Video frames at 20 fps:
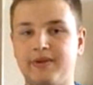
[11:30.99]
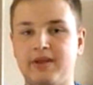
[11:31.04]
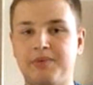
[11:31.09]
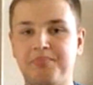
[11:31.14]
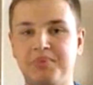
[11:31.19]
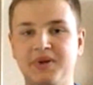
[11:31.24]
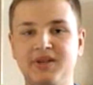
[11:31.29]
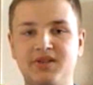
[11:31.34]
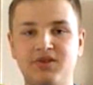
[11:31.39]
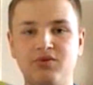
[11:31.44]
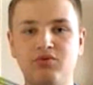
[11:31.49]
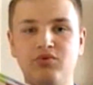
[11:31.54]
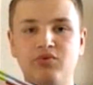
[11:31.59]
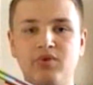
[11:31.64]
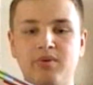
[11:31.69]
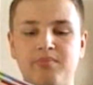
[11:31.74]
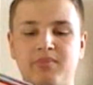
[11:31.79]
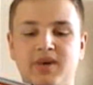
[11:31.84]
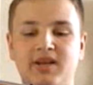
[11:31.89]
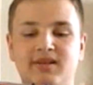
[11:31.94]
The pistol
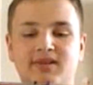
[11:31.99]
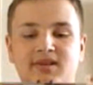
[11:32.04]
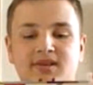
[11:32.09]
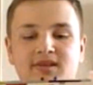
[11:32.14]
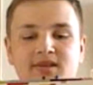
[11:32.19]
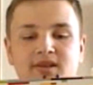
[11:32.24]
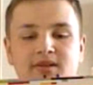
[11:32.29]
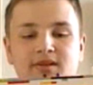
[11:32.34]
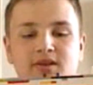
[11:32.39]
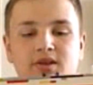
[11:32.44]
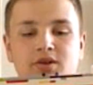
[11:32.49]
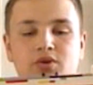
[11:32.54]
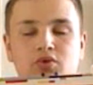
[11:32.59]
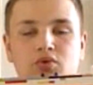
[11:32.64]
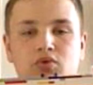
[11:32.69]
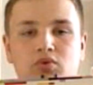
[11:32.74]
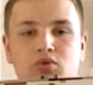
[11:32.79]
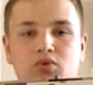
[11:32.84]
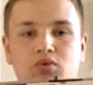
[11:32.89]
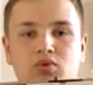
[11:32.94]
grip makes it so that
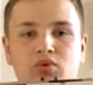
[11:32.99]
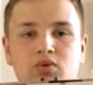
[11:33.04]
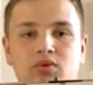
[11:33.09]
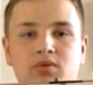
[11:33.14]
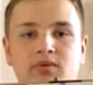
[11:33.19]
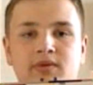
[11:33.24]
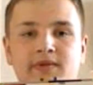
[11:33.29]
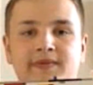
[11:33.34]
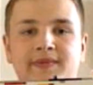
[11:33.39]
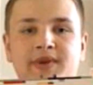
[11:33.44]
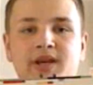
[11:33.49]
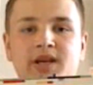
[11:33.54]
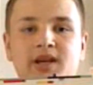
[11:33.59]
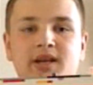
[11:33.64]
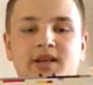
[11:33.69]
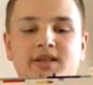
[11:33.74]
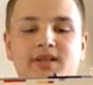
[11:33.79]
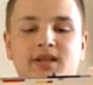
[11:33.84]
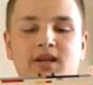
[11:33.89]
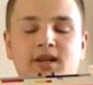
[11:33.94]
your
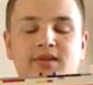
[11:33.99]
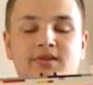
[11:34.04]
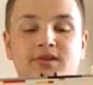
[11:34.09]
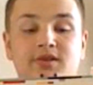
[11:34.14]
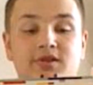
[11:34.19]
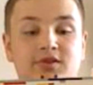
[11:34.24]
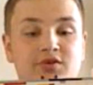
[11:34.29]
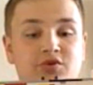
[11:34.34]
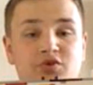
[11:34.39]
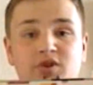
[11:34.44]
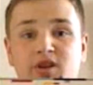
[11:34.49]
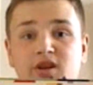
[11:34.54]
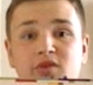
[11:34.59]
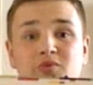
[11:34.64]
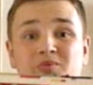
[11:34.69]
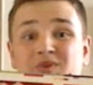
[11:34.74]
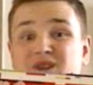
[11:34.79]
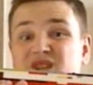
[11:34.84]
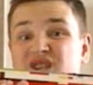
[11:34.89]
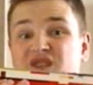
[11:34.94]
finger is close to the
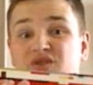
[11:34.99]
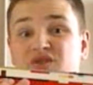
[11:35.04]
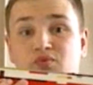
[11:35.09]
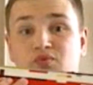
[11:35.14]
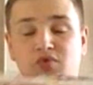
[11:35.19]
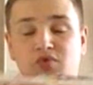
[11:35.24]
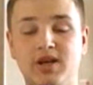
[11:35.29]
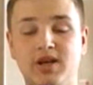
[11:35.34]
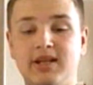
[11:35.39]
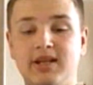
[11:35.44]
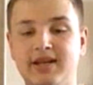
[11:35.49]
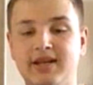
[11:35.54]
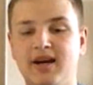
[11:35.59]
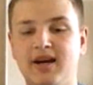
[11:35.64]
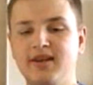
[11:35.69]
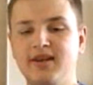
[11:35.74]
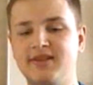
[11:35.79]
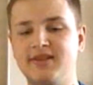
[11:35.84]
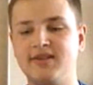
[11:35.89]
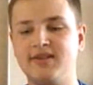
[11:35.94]
trigger, which is really
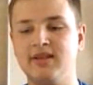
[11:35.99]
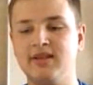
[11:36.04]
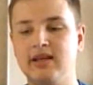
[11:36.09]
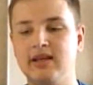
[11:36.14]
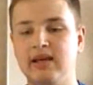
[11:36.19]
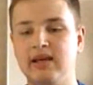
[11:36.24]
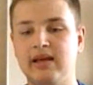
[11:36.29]
nice.